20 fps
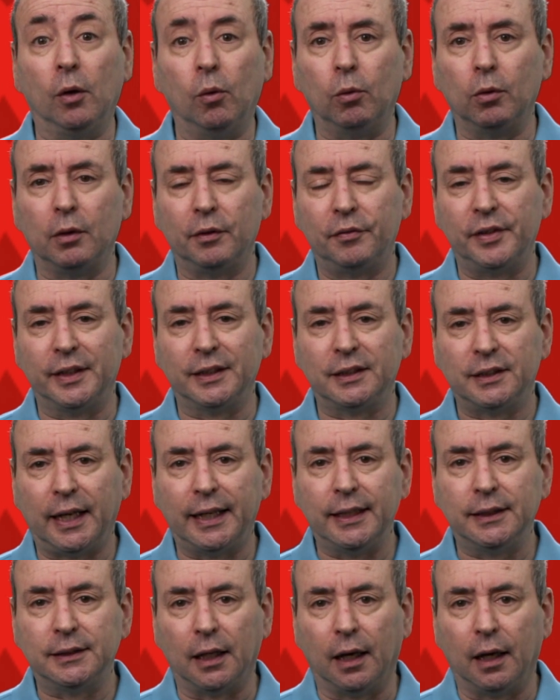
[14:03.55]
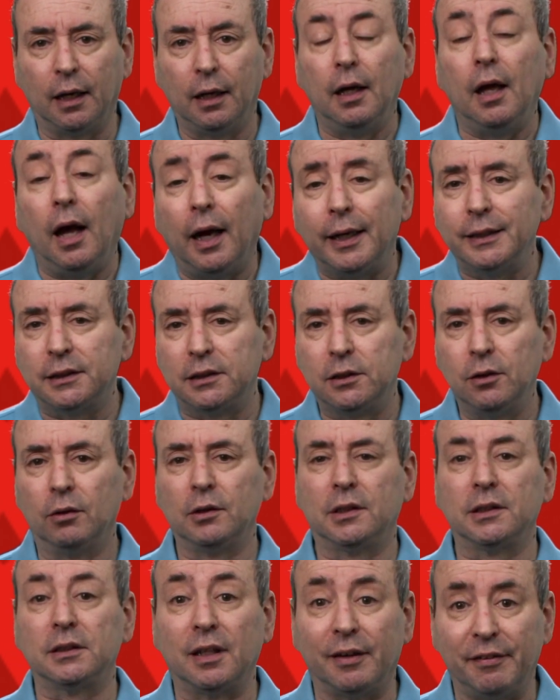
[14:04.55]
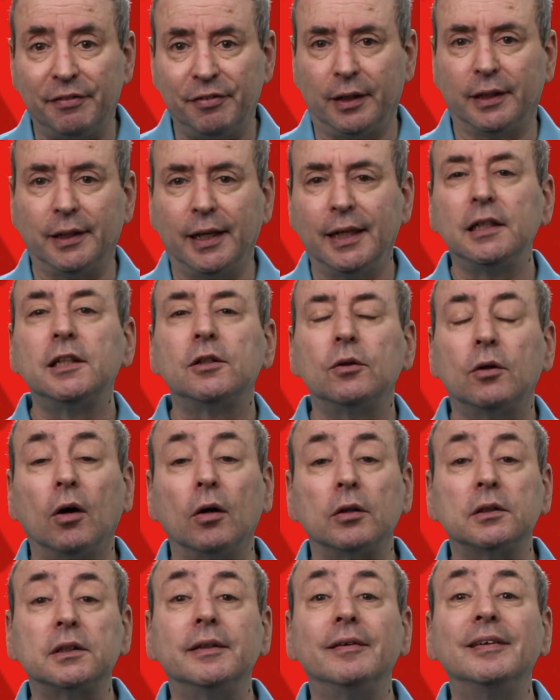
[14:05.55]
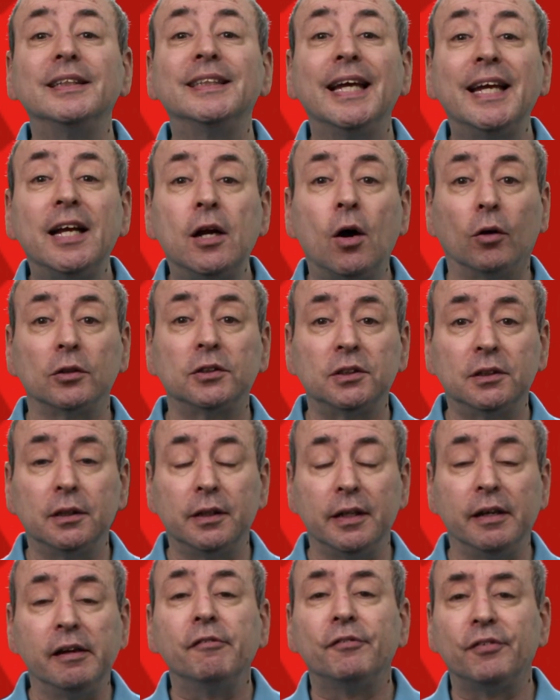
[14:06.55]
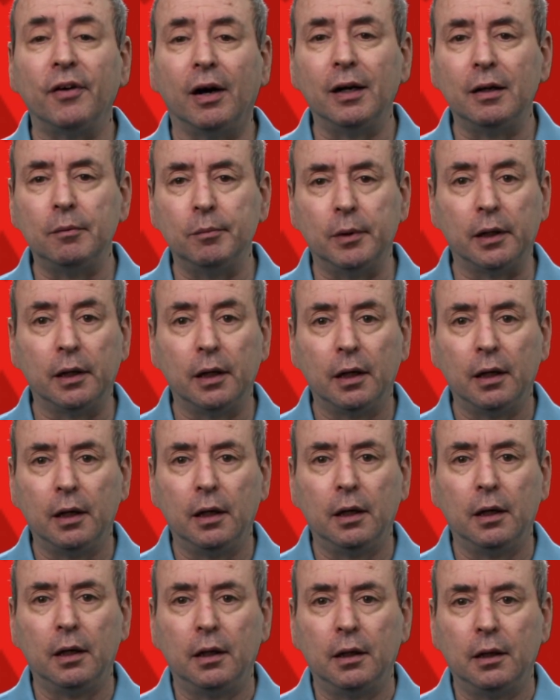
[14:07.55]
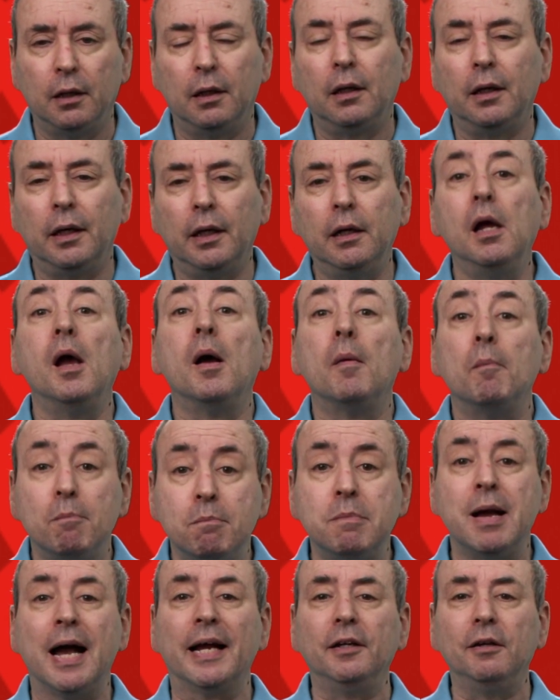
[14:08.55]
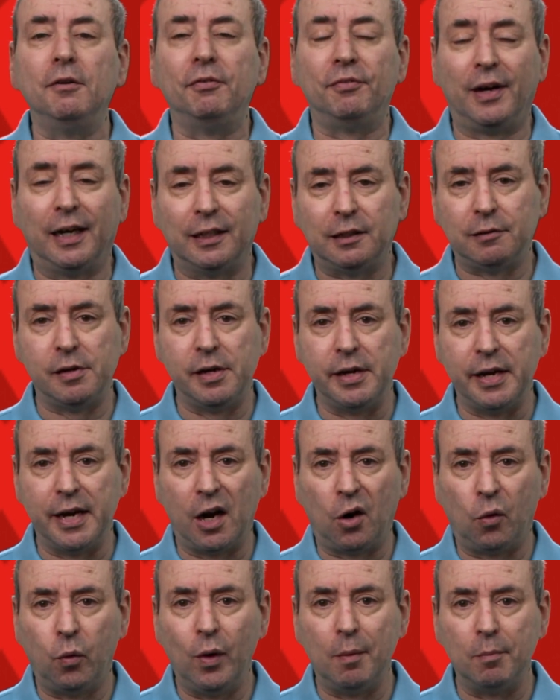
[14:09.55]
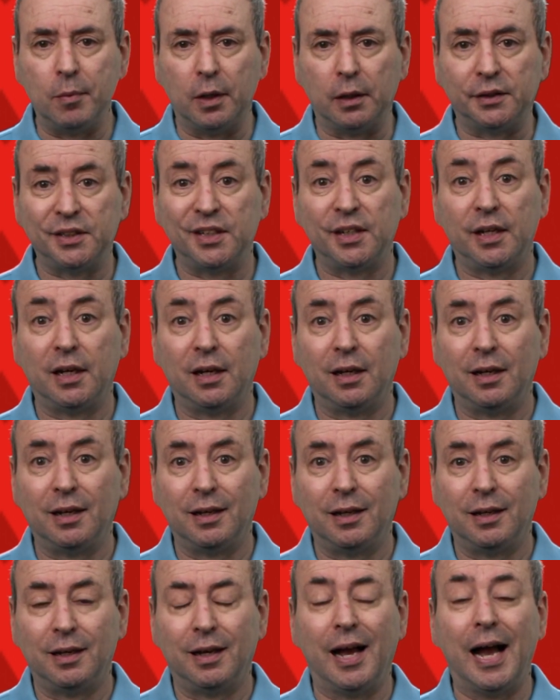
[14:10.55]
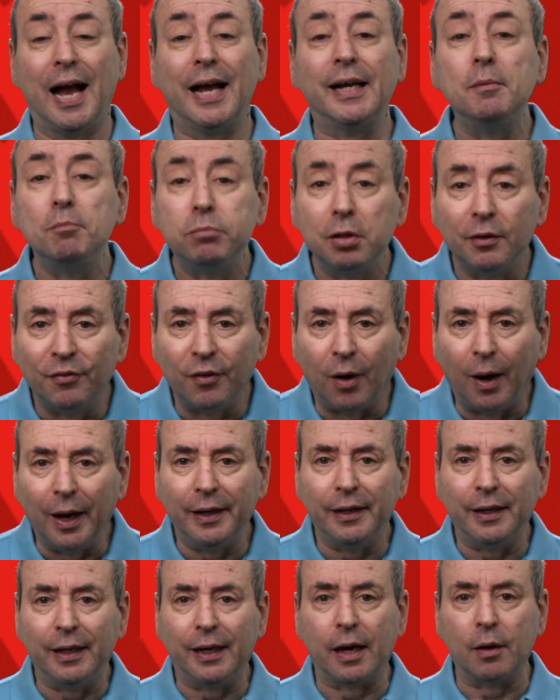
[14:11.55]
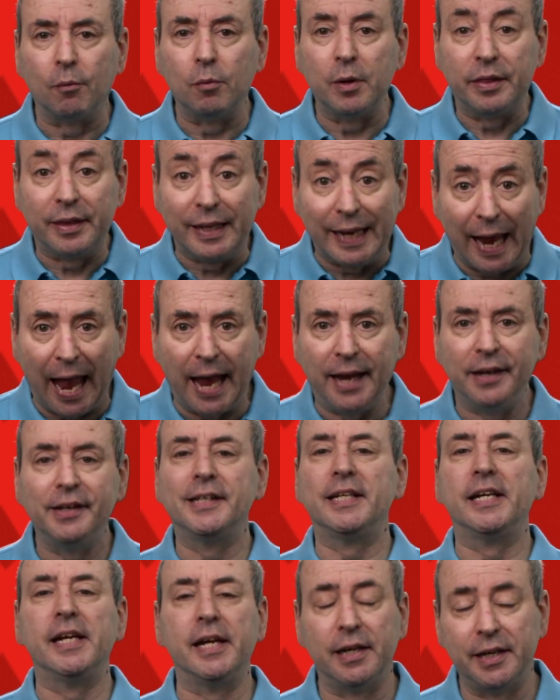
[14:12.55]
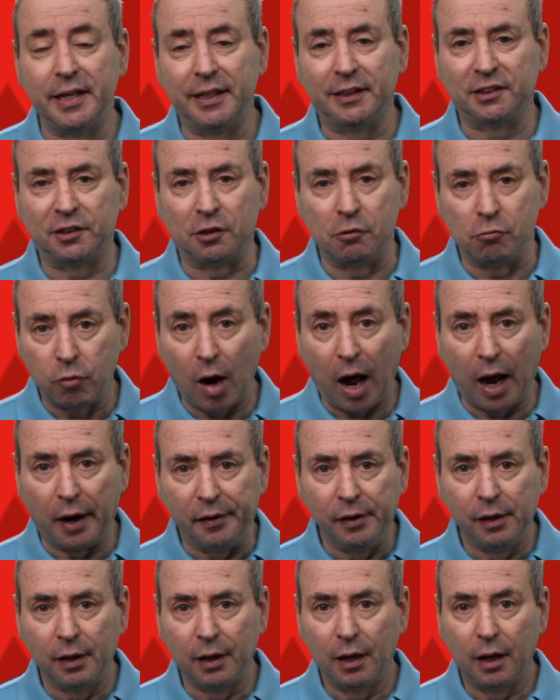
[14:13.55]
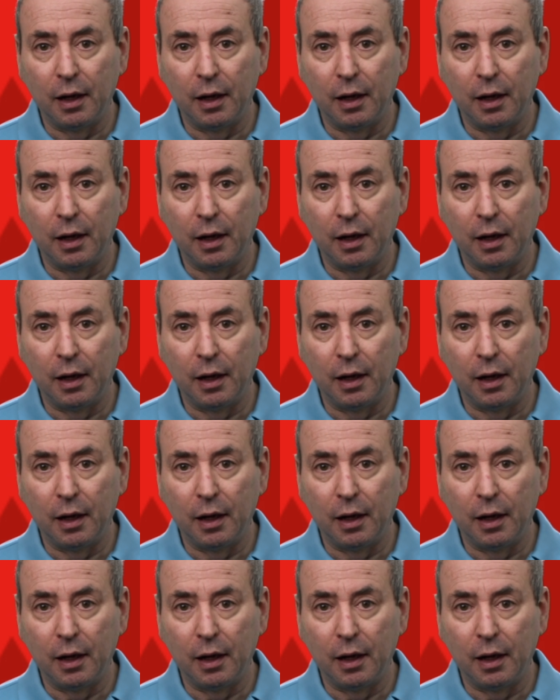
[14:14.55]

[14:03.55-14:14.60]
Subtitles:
all of this data. And it's not just a financial cost, there is a cost to the environment in manufacturing the equipment and in providing it with the energy it needs to run